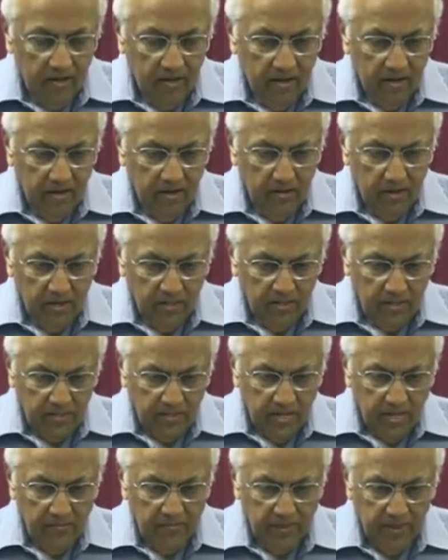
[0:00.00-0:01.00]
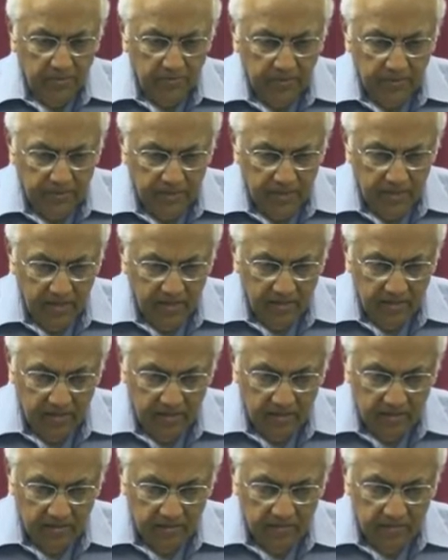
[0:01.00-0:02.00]
And you ask 10 people sitting
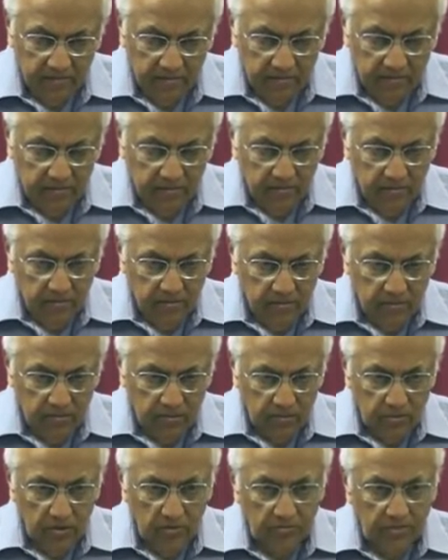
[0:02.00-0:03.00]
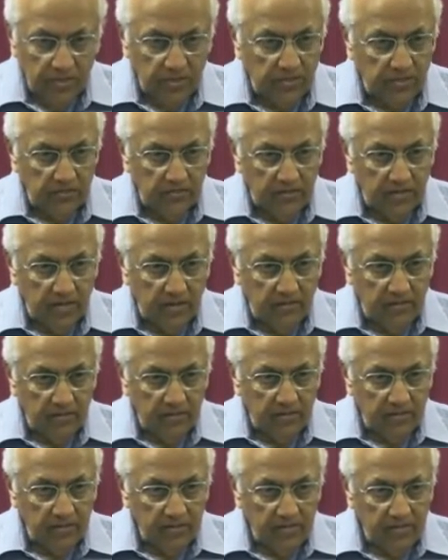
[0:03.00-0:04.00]
there to draw a picture of an
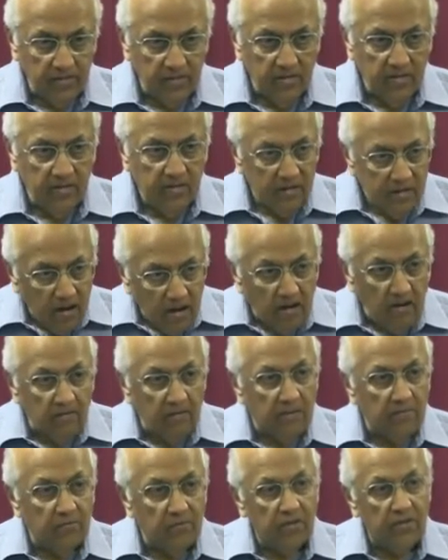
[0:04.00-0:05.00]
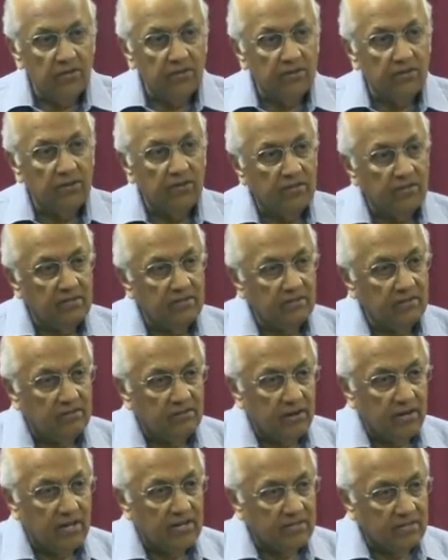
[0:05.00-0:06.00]
elephant, none of them will draw it
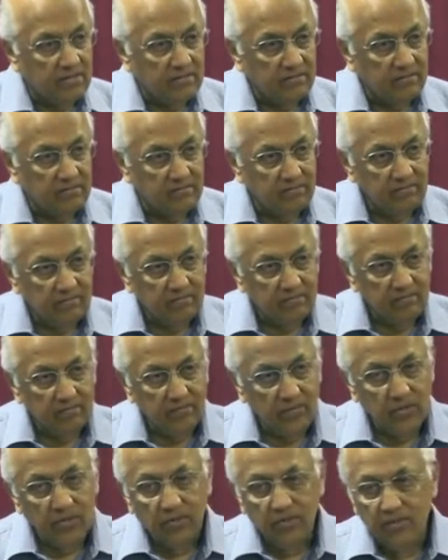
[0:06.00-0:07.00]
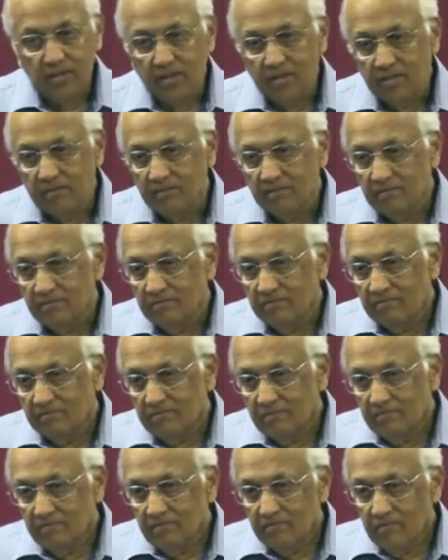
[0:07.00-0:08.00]
right. You know that.
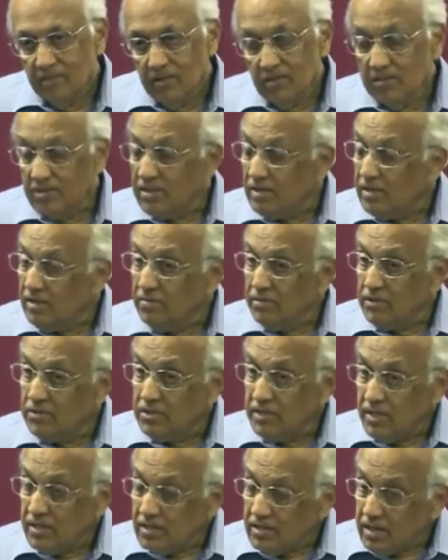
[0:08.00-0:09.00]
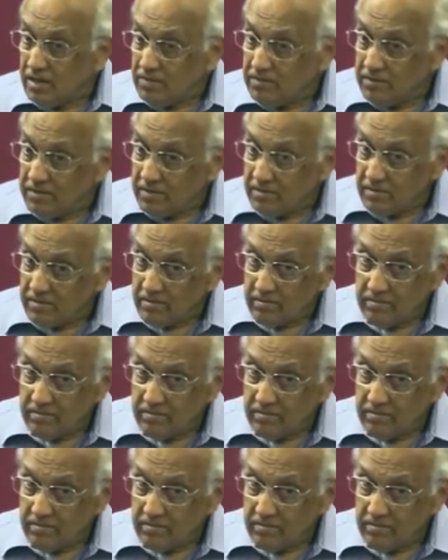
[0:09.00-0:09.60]
Because they've never seen an elephant,